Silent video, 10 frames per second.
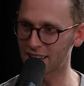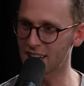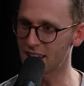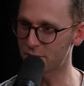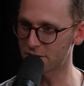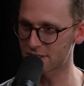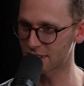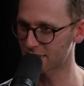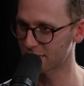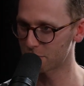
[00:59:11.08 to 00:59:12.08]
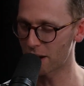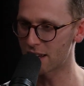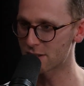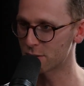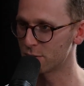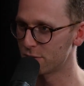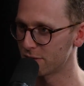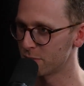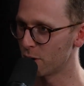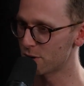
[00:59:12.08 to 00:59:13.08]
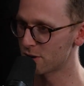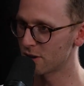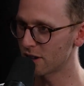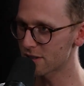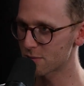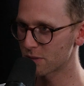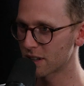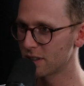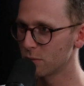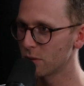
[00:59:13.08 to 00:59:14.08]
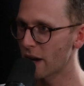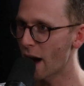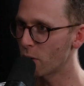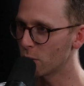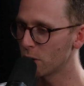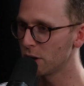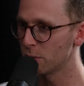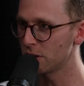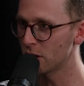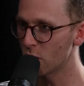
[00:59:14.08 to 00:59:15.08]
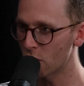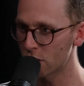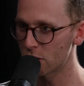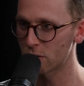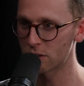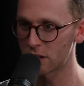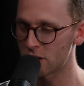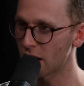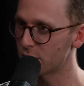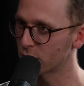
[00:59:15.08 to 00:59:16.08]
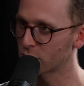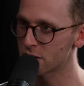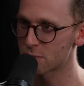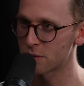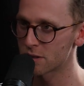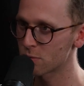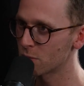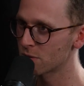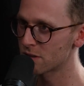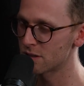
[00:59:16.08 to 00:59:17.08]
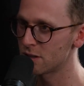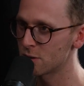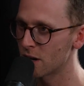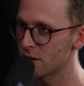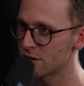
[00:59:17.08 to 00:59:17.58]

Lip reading: magnificent piece of merchandise? How old were you when you got it? Did you get it for Christmas? What was the situation?